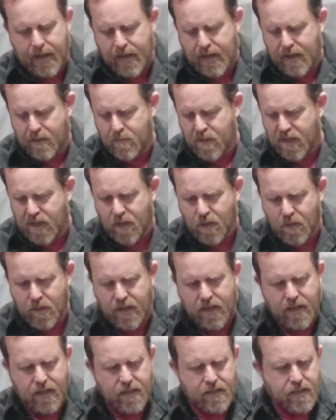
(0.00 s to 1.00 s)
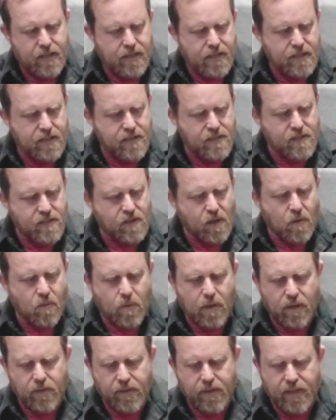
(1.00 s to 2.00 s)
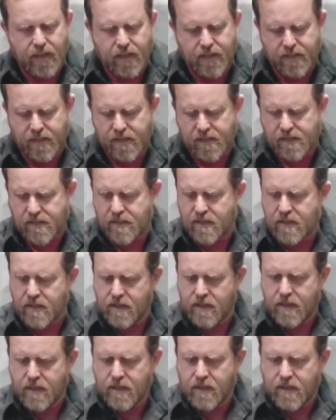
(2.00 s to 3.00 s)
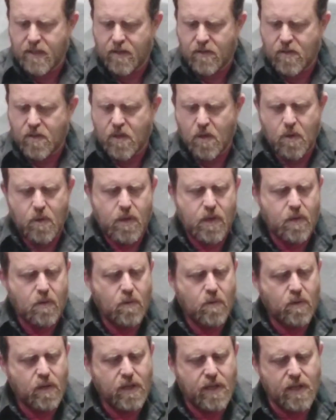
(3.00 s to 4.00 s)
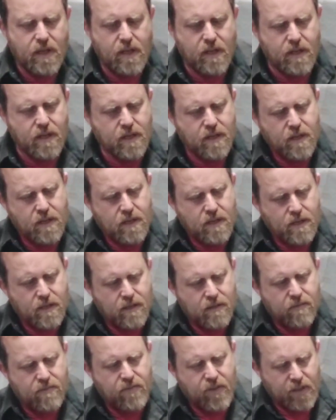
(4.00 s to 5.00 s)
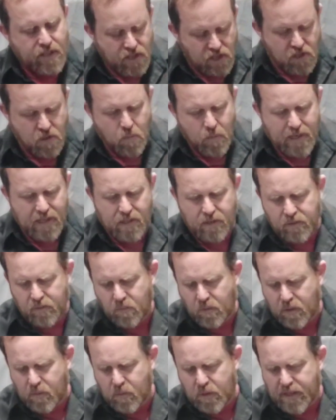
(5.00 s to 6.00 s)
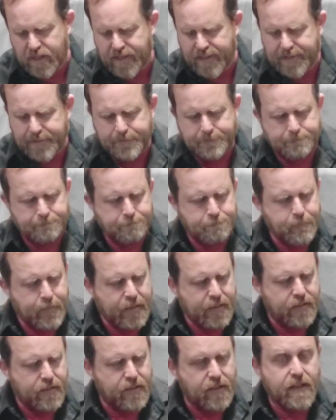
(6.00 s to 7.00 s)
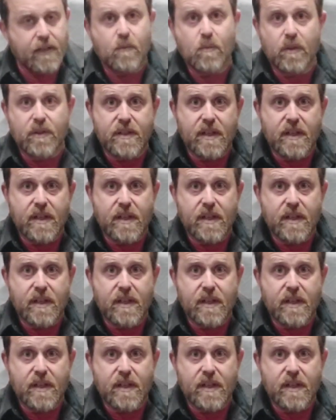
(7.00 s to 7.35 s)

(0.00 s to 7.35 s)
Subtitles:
I'm going to go ahead and start welding on this. I'll show you the finished weld when we're done, and then we'll